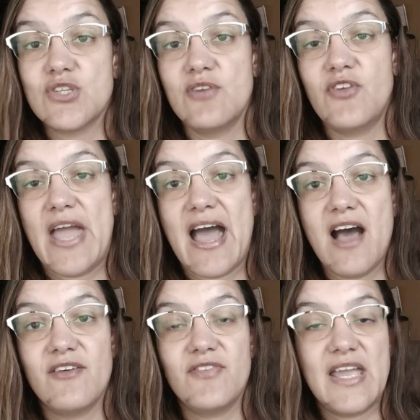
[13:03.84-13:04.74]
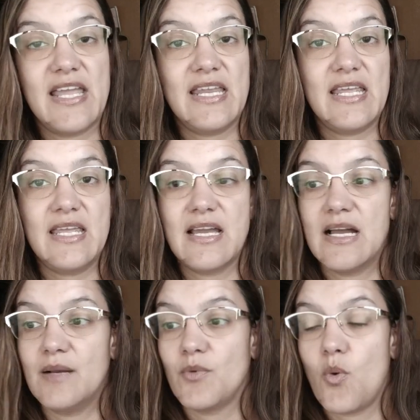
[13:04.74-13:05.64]
So if you have any
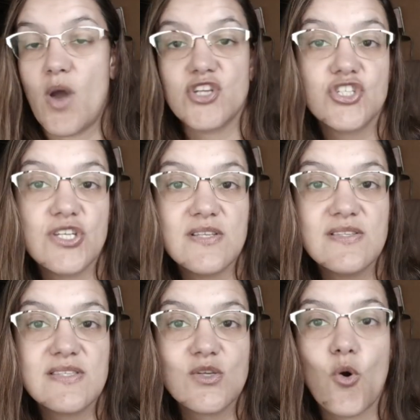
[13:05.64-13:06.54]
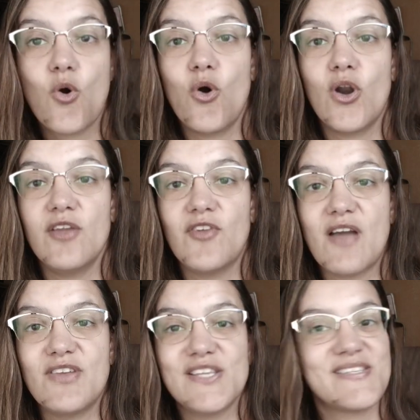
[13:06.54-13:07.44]
questions, or if
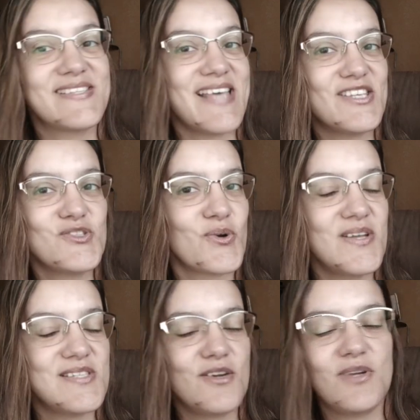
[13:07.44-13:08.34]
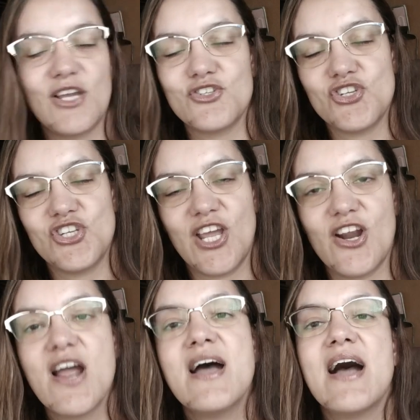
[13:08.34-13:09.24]
you have any success stories that you would like to
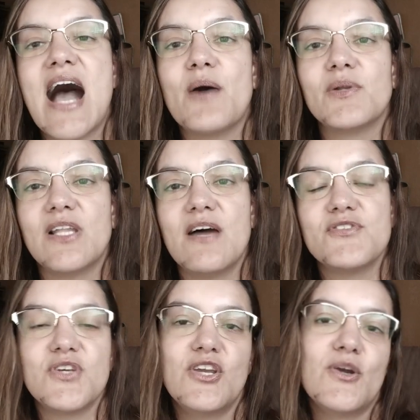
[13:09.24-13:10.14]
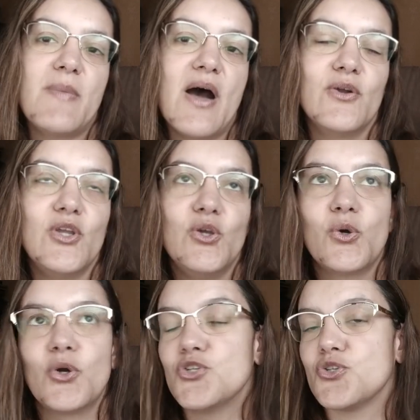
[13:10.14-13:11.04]
share, I would love to hear about
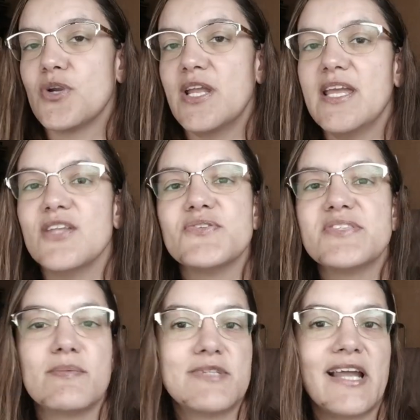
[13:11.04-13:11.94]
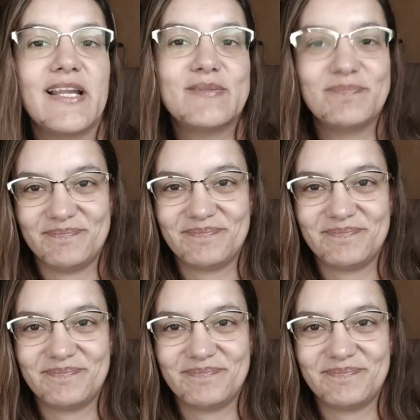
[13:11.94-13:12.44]
your journey into subtitling.